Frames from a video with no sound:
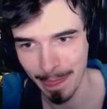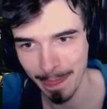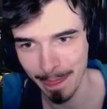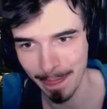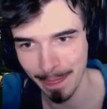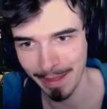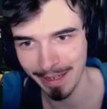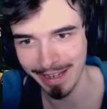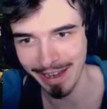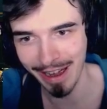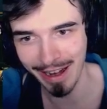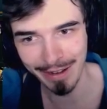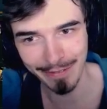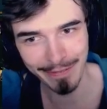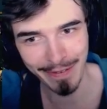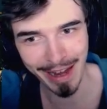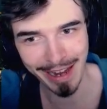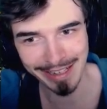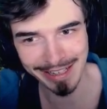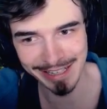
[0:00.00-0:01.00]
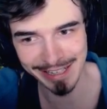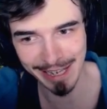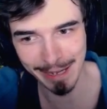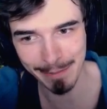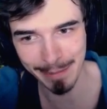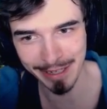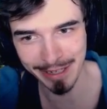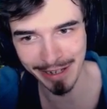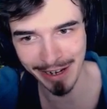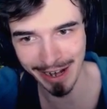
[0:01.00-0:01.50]
He kind of fancies it,
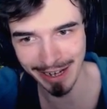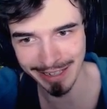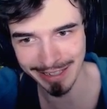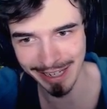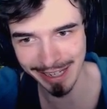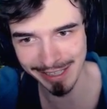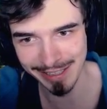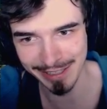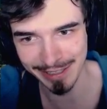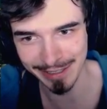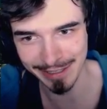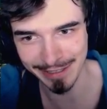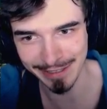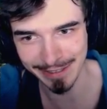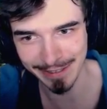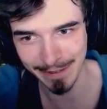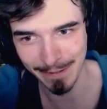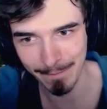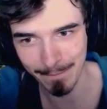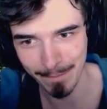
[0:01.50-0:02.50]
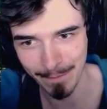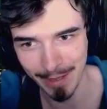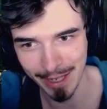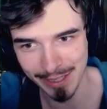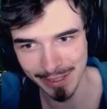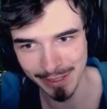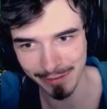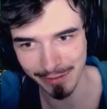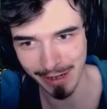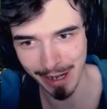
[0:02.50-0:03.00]
but he kind of doesn't.
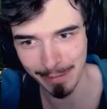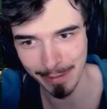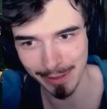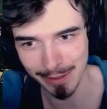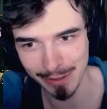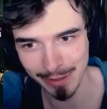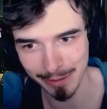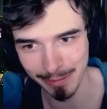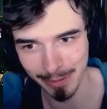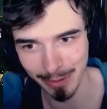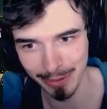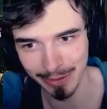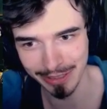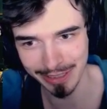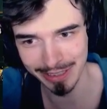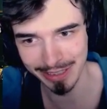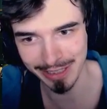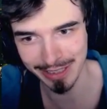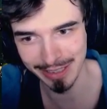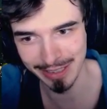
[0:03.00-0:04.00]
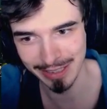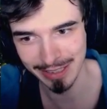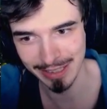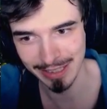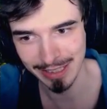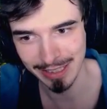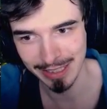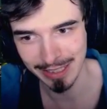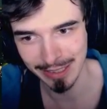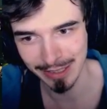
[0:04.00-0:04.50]
There's the grab into LeBlanc.
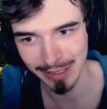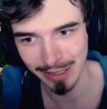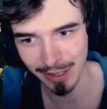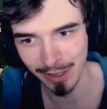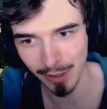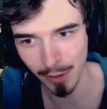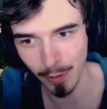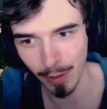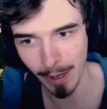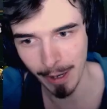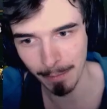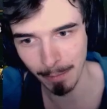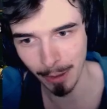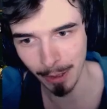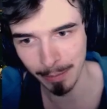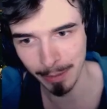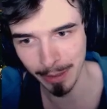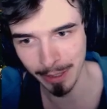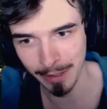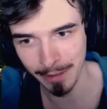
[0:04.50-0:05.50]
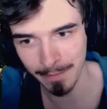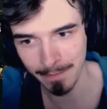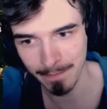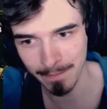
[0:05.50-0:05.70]
Can't quite pop her.